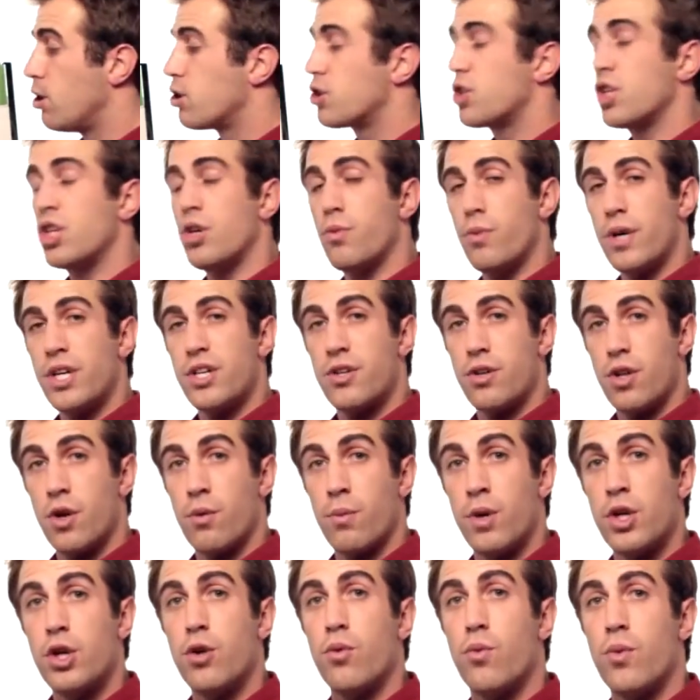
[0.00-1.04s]
So
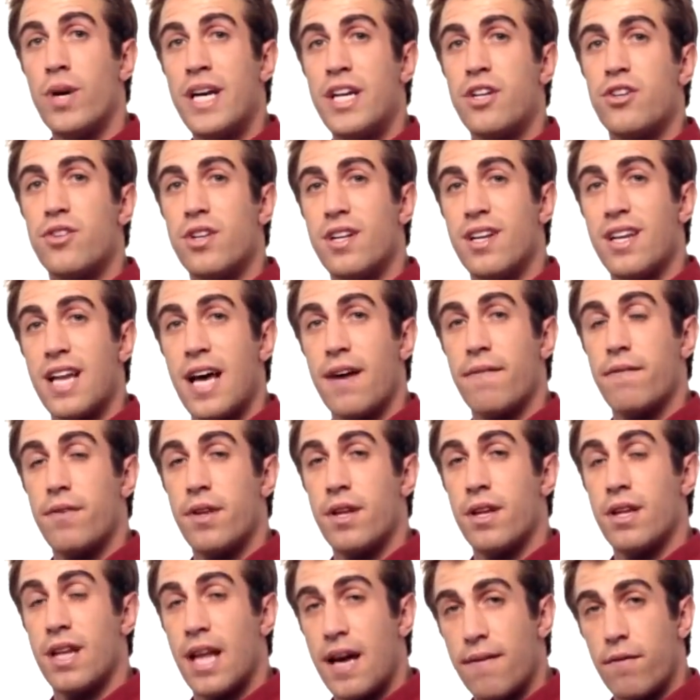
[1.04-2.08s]
when you reach the
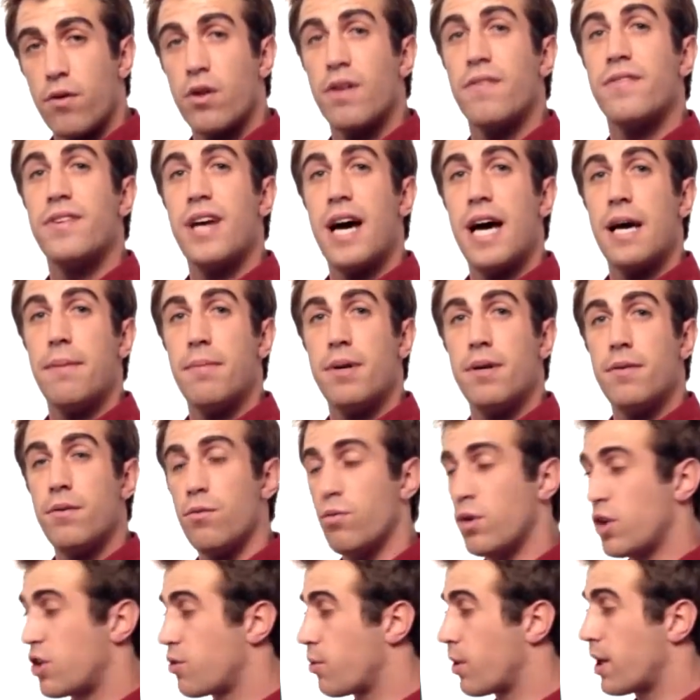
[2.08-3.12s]
level of diamond,
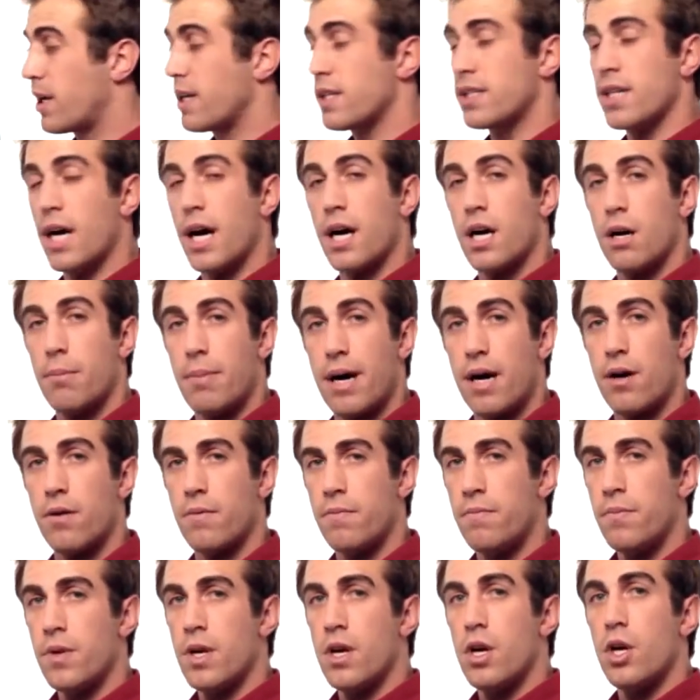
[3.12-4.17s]
which we're going to talk about,